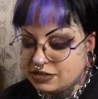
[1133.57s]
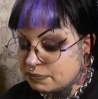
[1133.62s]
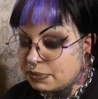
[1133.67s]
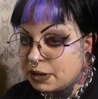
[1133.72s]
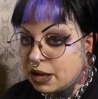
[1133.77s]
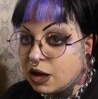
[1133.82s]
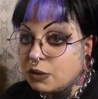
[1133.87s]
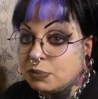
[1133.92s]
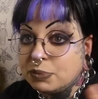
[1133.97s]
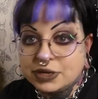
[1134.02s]
But
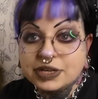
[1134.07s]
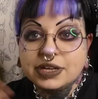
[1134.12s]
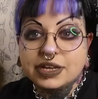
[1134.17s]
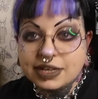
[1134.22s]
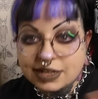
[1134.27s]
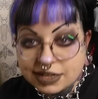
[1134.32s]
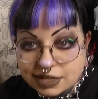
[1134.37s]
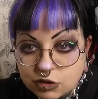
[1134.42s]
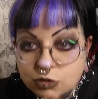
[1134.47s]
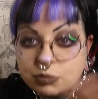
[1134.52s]
I'll put it,
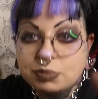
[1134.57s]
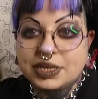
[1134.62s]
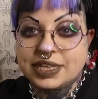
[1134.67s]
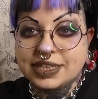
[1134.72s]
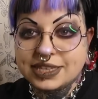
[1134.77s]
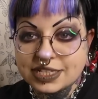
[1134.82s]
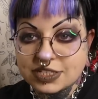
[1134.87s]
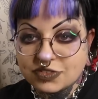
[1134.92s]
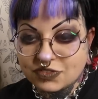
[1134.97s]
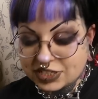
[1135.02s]
it'll all be in
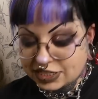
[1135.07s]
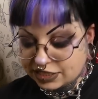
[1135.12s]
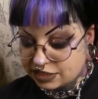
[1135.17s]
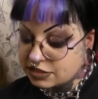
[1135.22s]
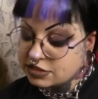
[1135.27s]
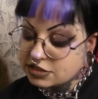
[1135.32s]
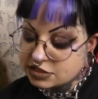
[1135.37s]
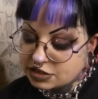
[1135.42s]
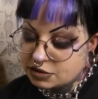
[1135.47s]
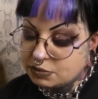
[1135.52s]
this video,
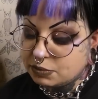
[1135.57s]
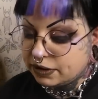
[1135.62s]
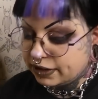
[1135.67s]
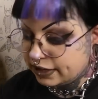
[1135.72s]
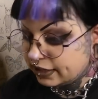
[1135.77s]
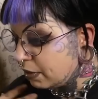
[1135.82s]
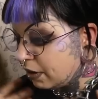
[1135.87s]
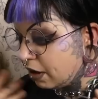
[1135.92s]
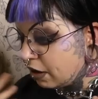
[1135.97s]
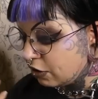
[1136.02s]
so don't worry.
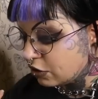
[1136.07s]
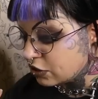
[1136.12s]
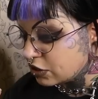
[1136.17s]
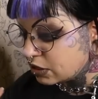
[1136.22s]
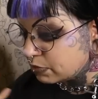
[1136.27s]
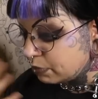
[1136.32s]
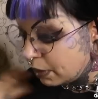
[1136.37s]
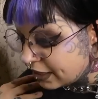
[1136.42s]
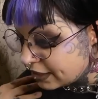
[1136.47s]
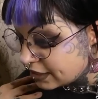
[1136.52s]
I've got
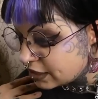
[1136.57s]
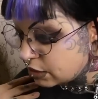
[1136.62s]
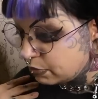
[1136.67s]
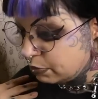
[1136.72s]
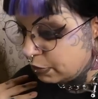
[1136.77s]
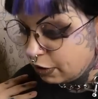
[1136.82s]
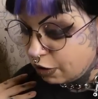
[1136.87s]
spikes to put